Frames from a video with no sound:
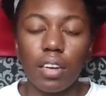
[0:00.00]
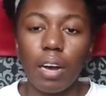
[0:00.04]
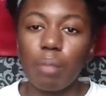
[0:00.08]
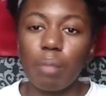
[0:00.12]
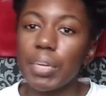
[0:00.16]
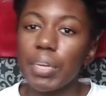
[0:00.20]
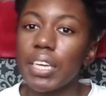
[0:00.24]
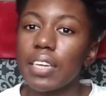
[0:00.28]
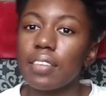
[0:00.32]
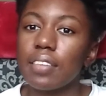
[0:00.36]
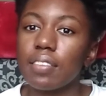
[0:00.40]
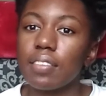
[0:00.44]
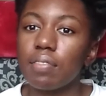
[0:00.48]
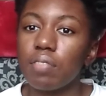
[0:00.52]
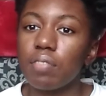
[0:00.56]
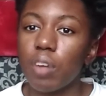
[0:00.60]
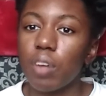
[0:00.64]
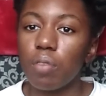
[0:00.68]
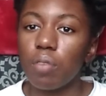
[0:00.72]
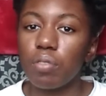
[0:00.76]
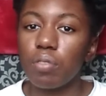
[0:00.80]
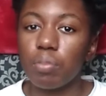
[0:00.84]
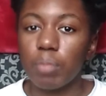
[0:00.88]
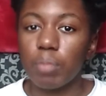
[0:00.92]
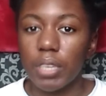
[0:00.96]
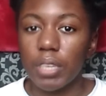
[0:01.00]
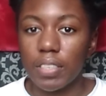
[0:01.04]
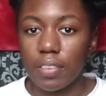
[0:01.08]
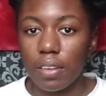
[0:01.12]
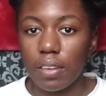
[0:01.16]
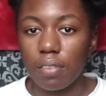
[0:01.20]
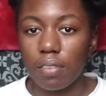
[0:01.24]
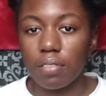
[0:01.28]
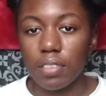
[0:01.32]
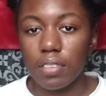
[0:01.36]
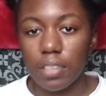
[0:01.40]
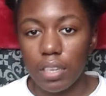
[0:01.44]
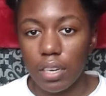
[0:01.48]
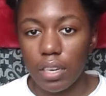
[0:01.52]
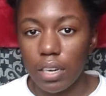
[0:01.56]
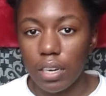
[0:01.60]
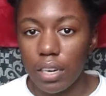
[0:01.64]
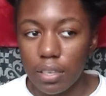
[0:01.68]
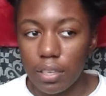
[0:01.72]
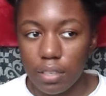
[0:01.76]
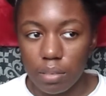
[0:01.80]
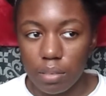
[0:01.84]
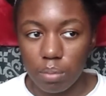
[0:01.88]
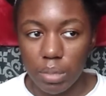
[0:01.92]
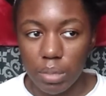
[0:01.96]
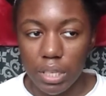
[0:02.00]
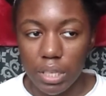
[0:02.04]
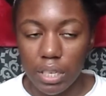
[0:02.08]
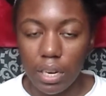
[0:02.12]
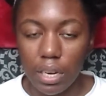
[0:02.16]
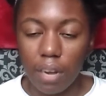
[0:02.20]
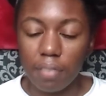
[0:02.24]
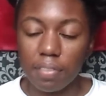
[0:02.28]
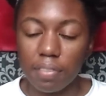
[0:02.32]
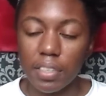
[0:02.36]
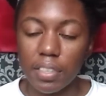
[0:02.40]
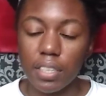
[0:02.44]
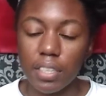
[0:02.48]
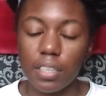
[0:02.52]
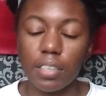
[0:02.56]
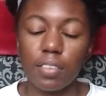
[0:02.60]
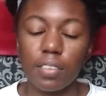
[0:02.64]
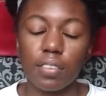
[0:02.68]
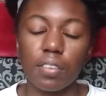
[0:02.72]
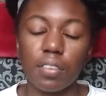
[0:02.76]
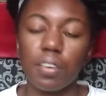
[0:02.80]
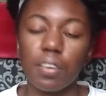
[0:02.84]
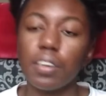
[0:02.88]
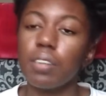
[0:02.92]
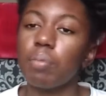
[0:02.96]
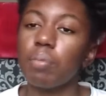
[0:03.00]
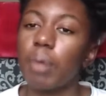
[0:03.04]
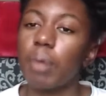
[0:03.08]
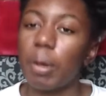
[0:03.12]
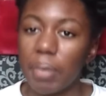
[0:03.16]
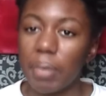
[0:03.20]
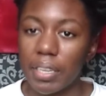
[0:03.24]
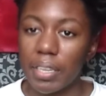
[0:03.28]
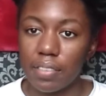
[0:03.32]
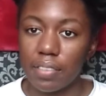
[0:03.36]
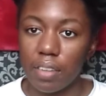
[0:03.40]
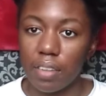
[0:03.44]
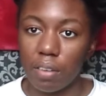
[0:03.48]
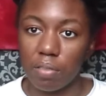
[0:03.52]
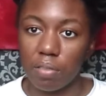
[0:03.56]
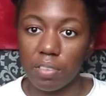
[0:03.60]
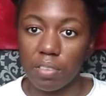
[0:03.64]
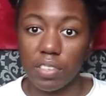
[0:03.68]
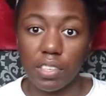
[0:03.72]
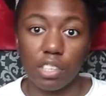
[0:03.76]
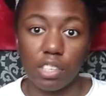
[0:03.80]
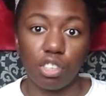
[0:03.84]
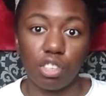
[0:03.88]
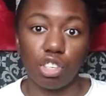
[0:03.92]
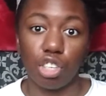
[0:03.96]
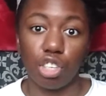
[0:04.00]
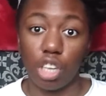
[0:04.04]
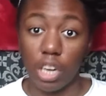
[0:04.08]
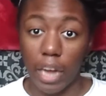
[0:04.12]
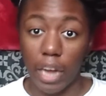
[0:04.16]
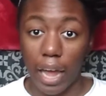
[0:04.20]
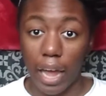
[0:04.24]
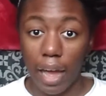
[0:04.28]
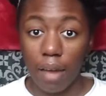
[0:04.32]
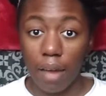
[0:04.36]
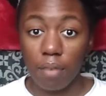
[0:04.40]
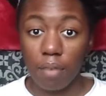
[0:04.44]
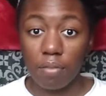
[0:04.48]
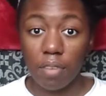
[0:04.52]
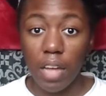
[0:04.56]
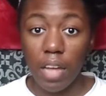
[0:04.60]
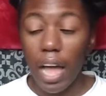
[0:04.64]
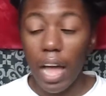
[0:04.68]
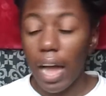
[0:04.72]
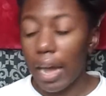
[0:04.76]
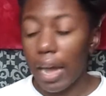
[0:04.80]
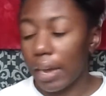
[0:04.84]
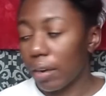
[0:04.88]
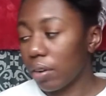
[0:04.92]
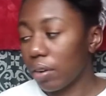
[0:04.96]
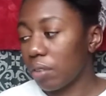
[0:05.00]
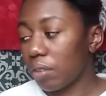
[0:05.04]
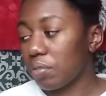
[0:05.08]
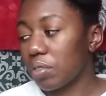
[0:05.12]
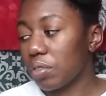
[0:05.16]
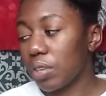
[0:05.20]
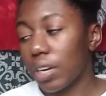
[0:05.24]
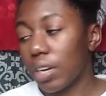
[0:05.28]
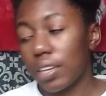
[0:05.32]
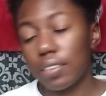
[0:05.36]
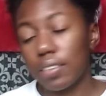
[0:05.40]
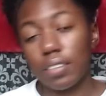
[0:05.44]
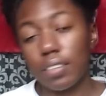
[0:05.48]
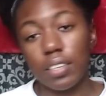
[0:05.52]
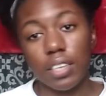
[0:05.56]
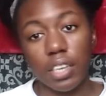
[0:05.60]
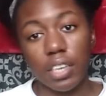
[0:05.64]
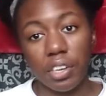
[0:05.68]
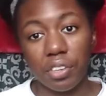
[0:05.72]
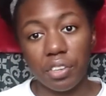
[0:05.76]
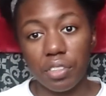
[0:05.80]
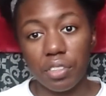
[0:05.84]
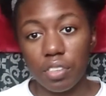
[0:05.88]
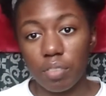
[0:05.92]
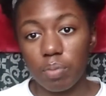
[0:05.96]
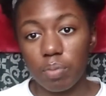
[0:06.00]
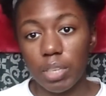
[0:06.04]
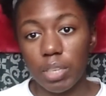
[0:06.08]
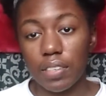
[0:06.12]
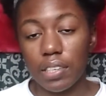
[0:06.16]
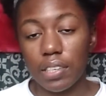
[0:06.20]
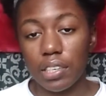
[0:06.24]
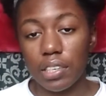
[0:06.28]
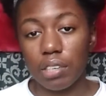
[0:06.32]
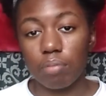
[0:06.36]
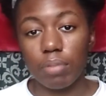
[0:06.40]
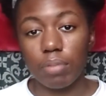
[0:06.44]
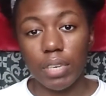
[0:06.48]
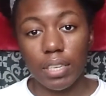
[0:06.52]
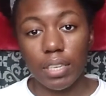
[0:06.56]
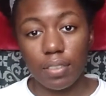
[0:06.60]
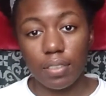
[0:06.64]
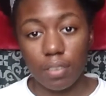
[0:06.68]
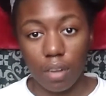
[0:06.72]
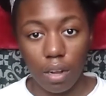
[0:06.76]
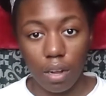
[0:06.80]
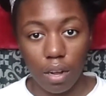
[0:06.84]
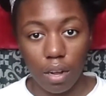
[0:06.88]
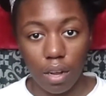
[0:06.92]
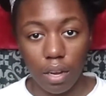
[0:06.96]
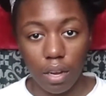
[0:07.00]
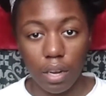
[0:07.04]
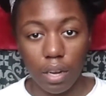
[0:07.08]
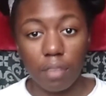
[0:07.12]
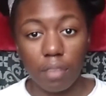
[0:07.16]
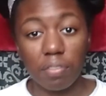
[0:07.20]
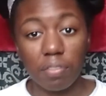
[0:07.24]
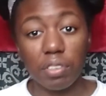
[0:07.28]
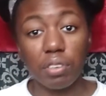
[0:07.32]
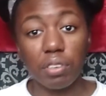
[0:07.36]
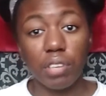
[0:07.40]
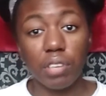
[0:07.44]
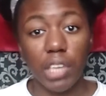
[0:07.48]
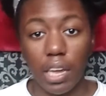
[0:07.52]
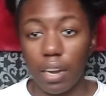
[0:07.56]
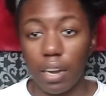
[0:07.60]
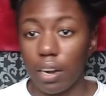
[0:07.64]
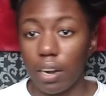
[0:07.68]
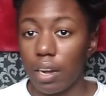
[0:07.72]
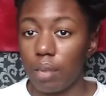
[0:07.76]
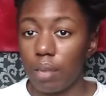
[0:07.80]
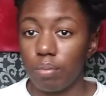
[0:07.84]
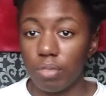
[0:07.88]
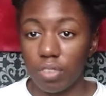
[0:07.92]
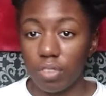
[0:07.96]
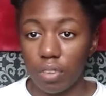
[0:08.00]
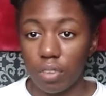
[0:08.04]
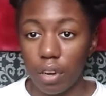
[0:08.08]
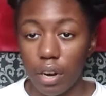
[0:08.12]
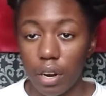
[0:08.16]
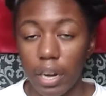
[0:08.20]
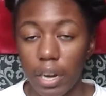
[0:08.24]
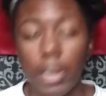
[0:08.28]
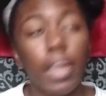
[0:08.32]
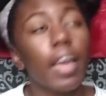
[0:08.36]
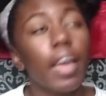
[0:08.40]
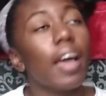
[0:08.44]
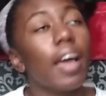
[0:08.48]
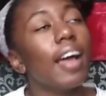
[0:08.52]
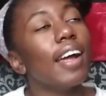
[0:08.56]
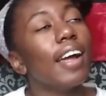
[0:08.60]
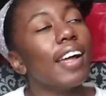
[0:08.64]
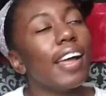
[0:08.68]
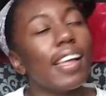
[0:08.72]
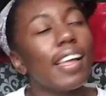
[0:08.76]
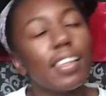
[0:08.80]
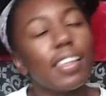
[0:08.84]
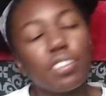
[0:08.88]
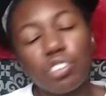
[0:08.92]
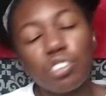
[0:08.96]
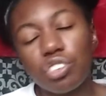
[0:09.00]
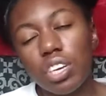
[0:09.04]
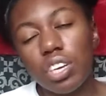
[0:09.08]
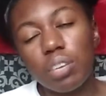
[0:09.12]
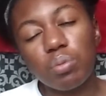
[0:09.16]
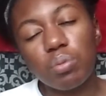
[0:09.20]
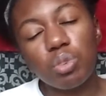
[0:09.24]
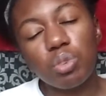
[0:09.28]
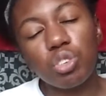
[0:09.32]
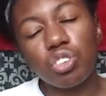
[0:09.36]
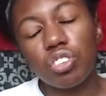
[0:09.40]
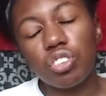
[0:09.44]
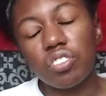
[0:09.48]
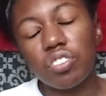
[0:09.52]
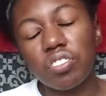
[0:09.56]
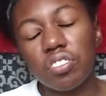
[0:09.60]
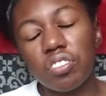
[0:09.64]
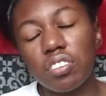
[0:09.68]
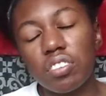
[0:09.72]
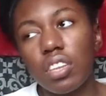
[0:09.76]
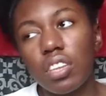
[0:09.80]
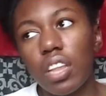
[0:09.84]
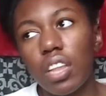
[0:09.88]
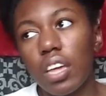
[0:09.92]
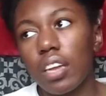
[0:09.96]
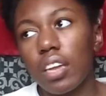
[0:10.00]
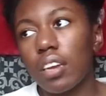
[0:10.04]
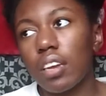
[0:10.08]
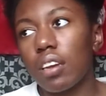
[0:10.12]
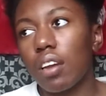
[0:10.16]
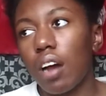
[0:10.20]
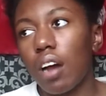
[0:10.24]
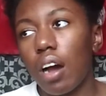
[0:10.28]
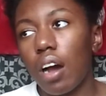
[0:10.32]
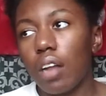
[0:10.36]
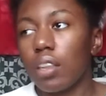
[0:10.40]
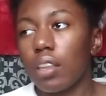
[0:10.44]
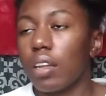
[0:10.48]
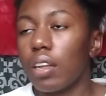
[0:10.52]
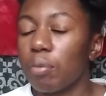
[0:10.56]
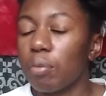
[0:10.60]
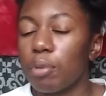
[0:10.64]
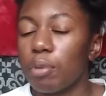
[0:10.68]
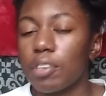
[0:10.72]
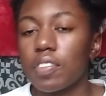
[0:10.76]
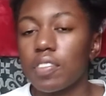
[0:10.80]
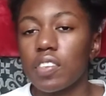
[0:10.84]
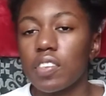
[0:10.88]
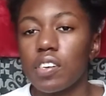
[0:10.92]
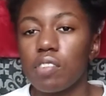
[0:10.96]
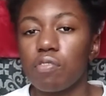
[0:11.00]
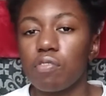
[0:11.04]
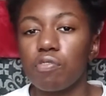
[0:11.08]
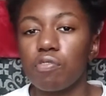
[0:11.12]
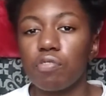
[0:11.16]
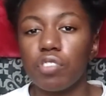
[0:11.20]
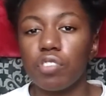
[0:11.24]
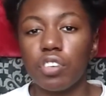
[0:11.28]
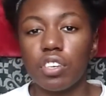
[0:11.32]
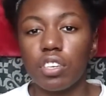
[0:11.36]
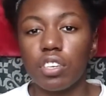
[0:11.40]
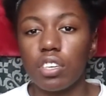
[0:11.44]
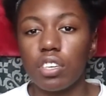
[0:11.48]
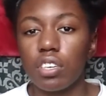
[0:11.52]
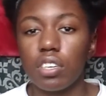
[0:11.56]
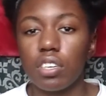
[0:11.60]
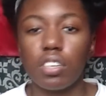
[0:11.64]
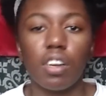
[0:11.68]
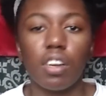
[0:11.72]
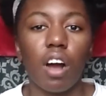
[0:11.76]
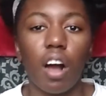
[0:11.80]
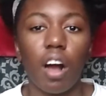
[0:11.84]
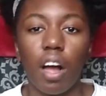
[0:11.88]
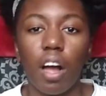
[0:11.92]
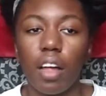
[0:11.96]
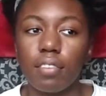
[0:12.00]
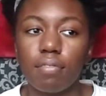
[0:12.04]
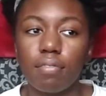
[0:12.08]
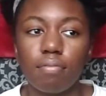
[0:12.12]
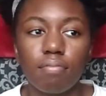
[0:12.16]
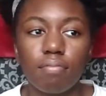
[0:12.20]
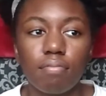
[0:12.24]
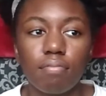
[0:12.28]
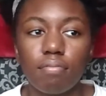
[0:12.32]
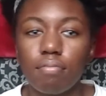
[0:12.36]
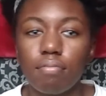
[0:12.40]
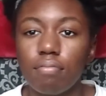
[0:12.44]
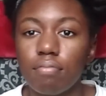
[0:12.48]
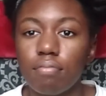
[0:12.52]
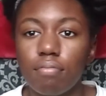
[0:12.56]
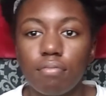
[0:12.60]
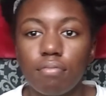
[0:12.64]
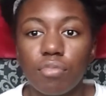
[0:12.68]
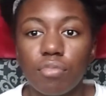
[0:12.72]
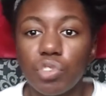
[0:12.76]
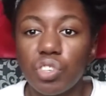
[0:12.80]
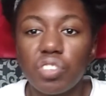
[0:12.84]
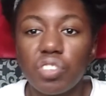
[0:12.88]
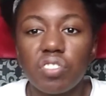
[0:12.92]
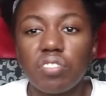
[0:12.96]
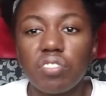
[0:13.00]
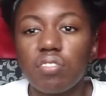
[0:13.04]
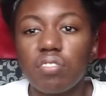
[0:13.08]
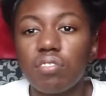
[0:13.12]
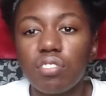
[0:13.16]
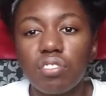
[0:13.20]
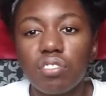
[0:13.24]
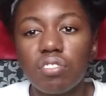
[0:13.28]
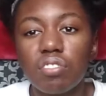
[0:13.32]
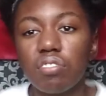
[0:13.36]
being as involved with myself as I needed to be, not feeling as good about myself as I should have. I don't know if you guys can hear the space heater, but it's on, and if you can, I'm sorry. It was just like not loving myself, not just